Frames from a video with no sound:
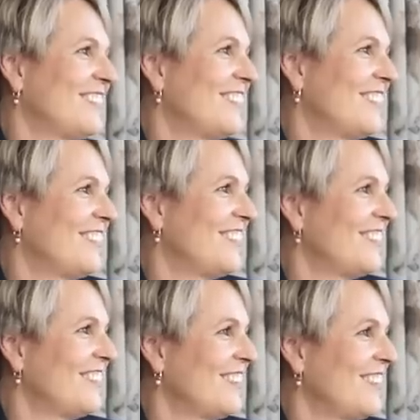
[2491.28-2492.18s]

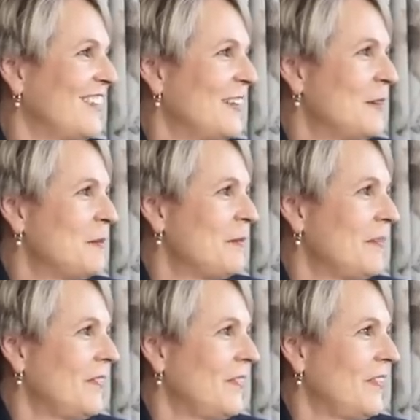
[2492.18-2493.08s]

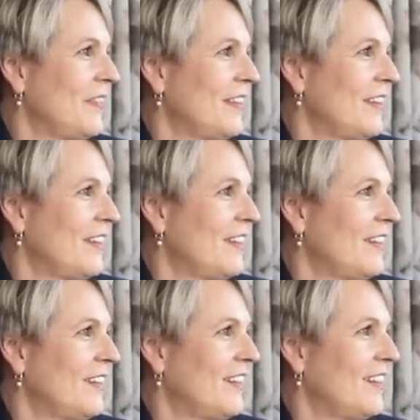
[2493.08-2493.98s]

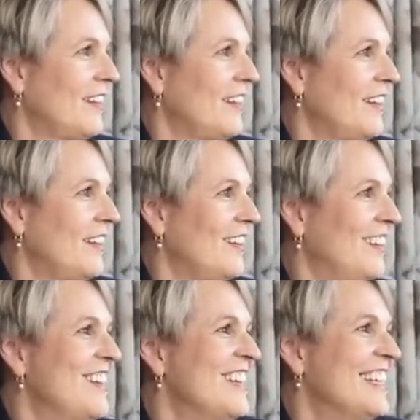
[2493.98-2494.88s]

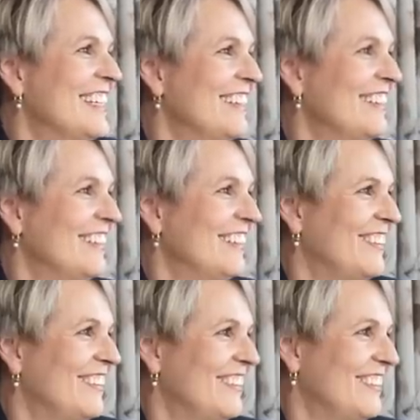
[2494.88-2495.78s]

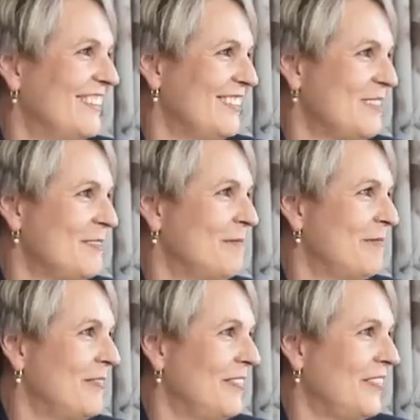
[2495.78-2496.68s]

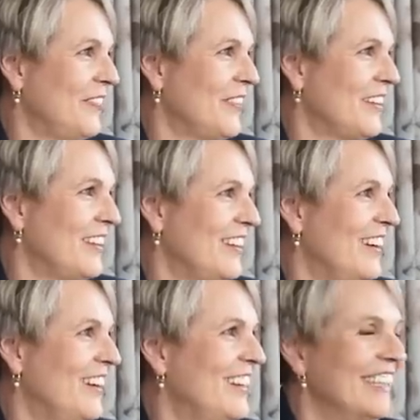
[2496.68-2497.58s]

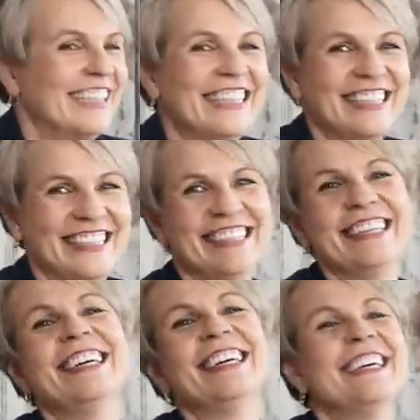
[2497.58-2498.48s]

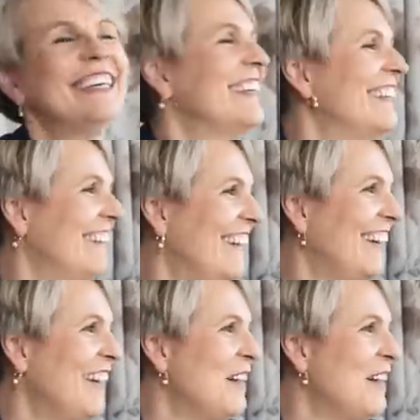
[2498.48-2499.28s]
This person isn't speaking.